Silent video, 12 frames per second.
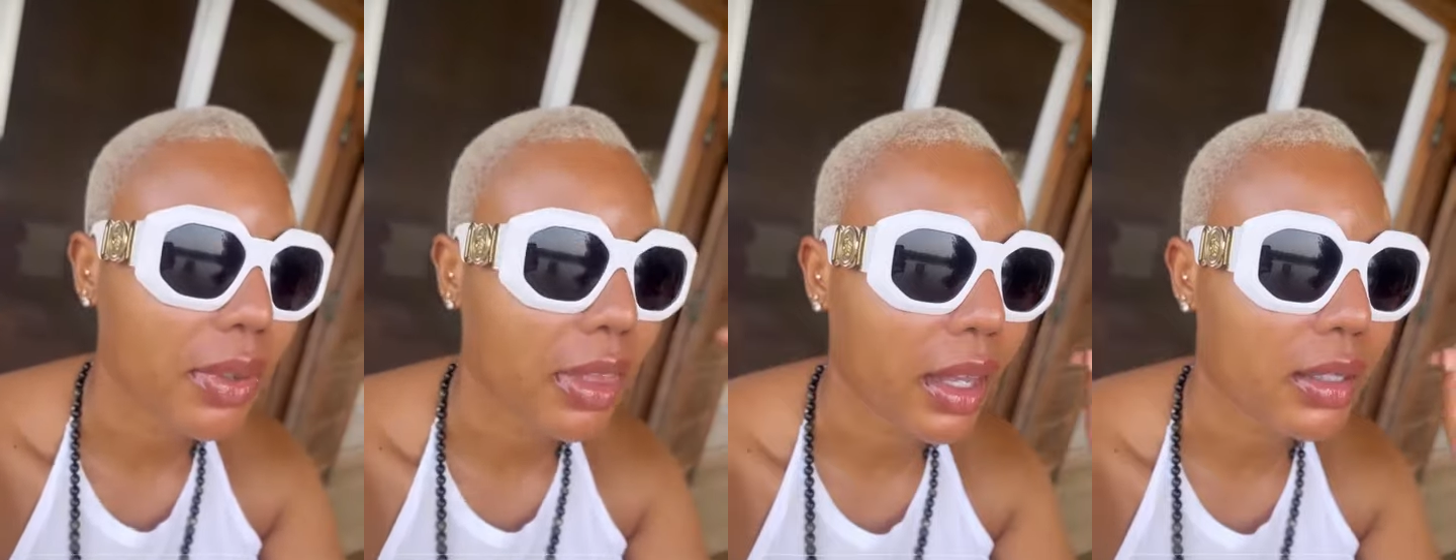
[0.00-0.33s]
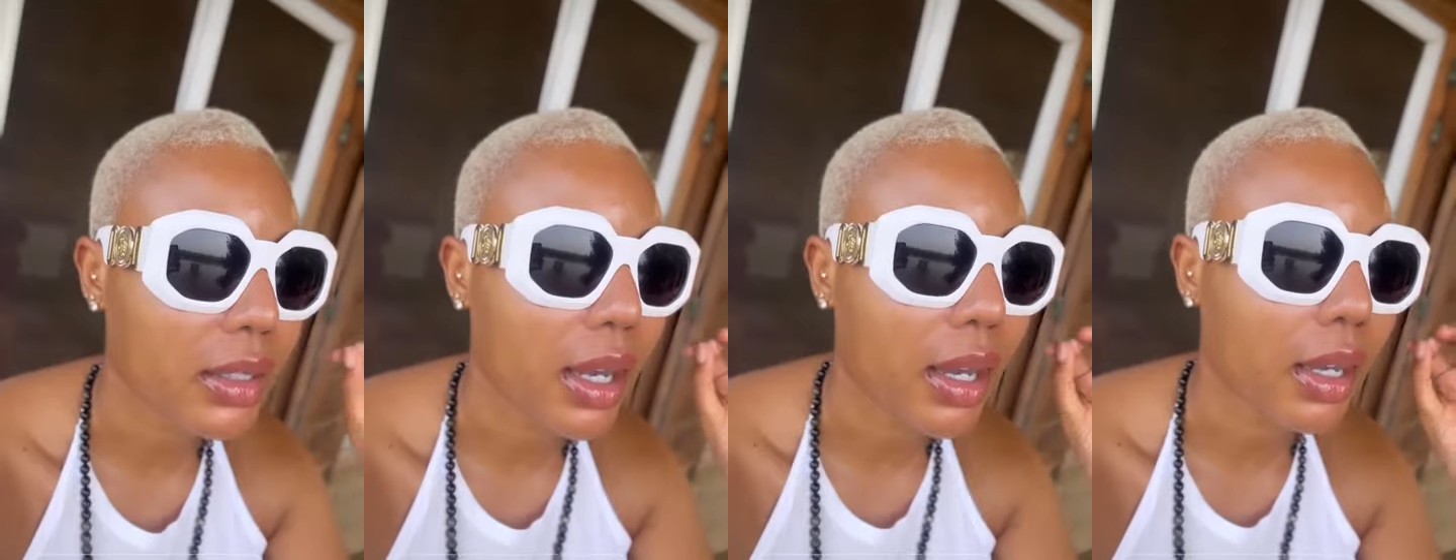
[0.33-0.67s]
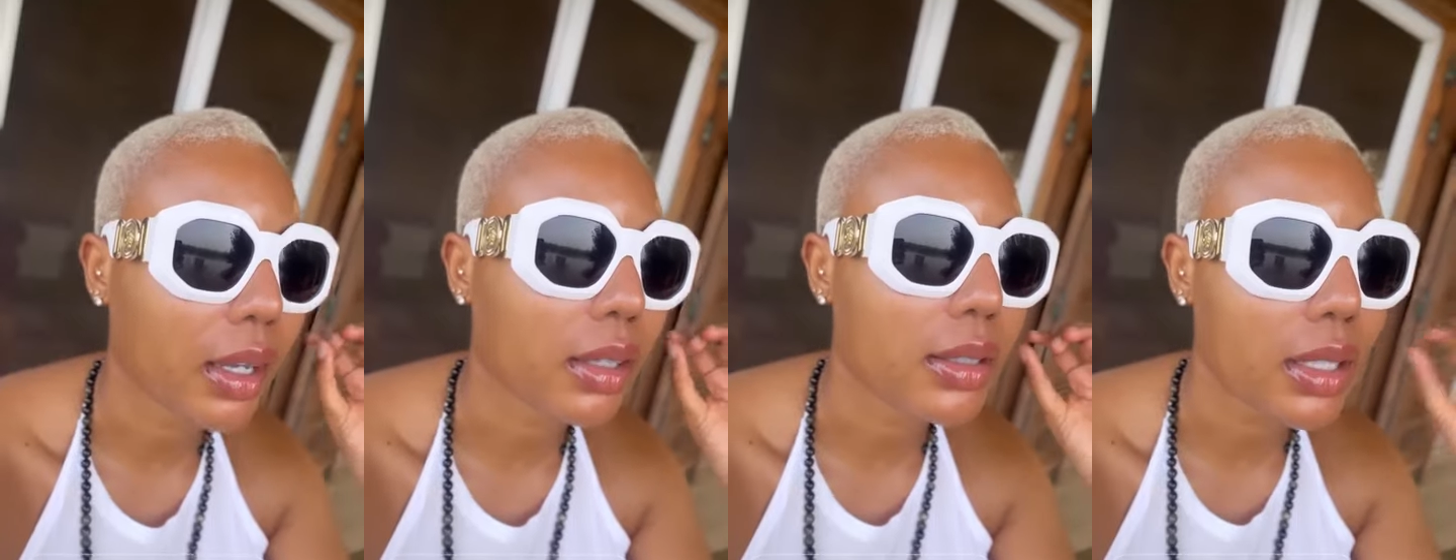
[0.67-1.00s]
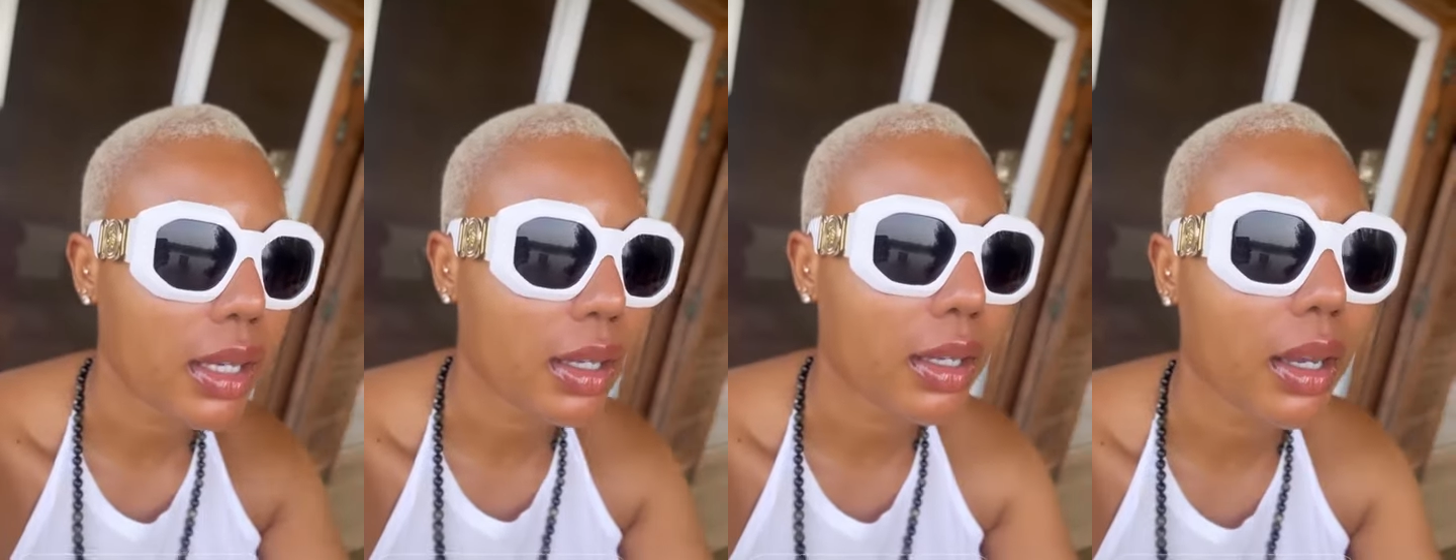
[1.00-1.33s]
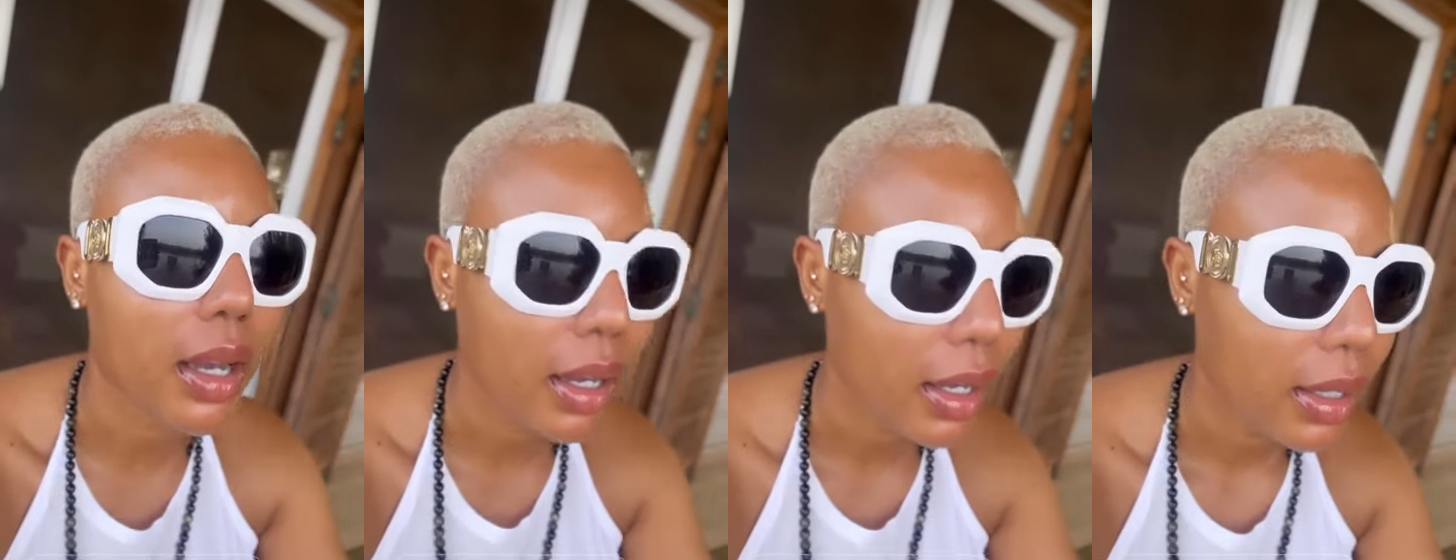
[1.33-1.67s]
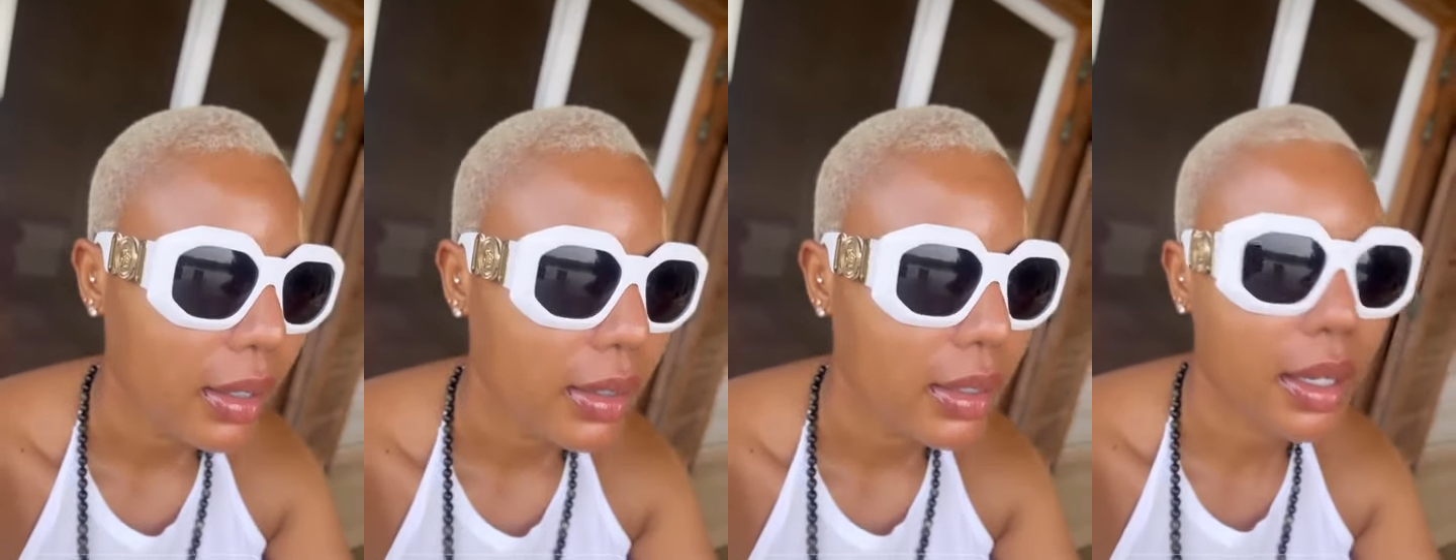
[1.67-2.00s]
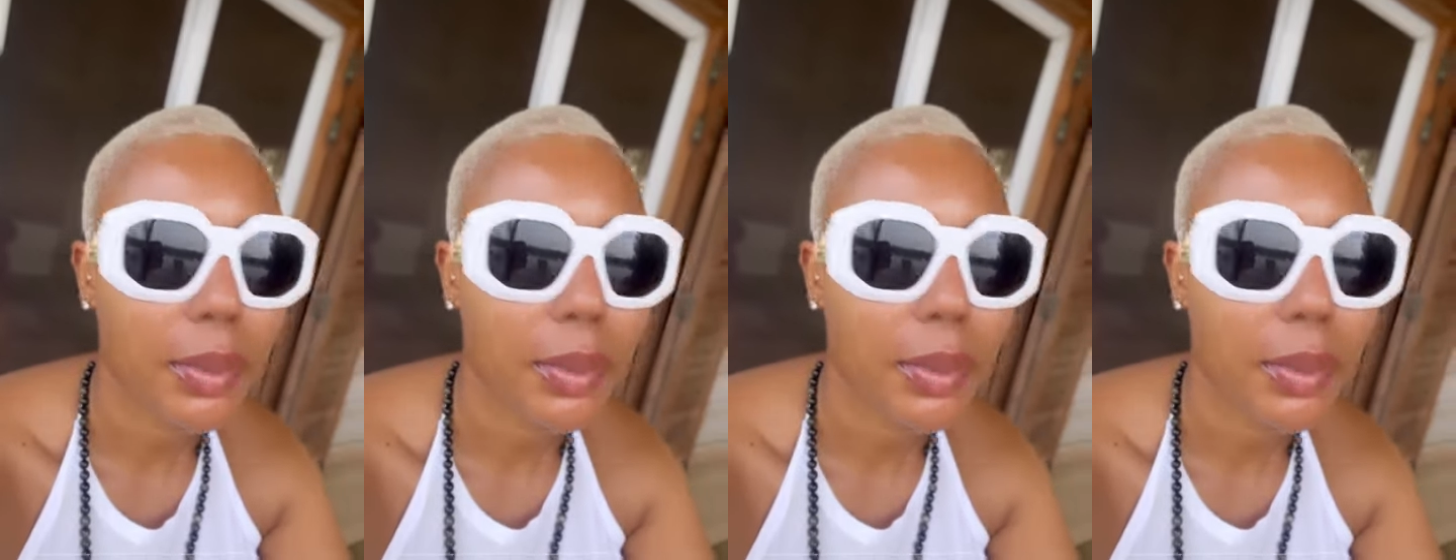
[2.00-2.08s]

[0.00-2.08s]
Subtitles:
that I take time